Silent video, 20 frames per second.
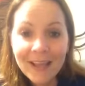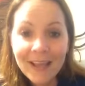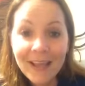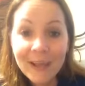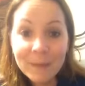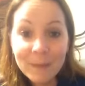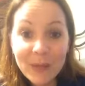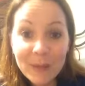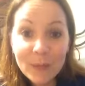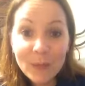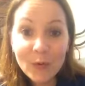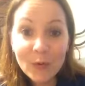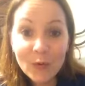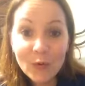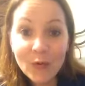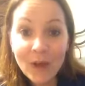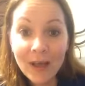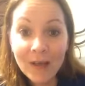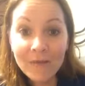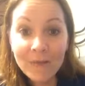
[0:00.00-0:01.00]
And people
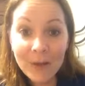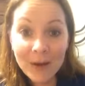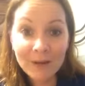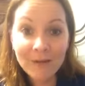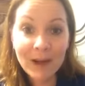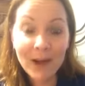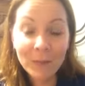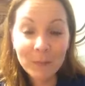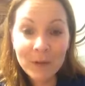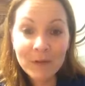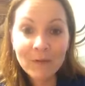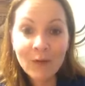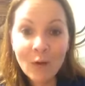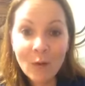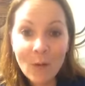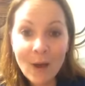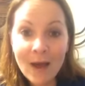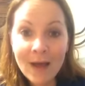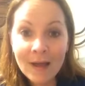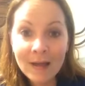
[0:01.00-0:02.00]
who have been around me for a
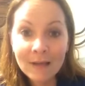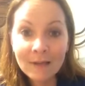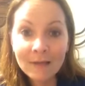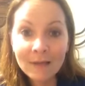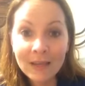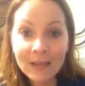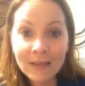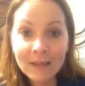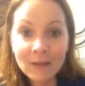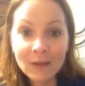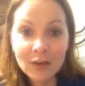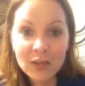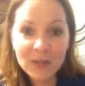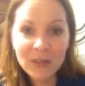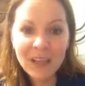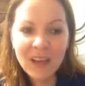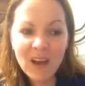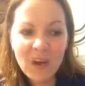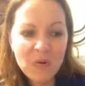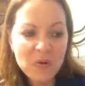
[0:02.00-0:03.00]
while, like they're just
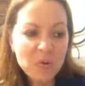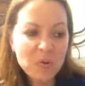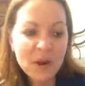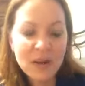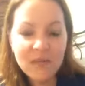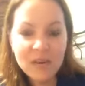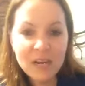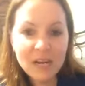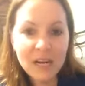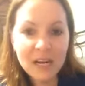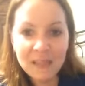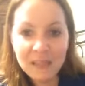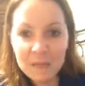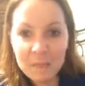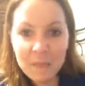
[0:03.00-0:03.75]
like, oh, you never eat anything